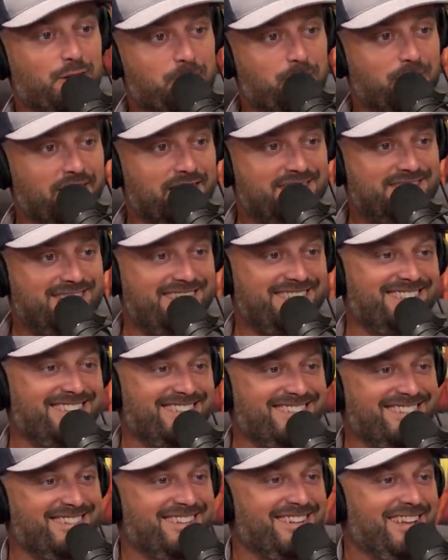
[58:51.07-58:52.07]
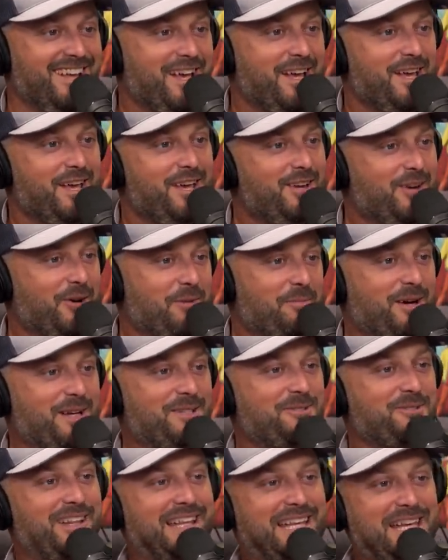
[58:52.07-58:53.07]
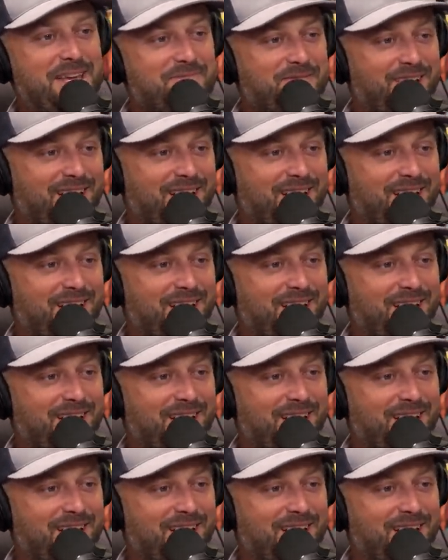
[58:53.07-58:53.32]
place. You know, a place where they keep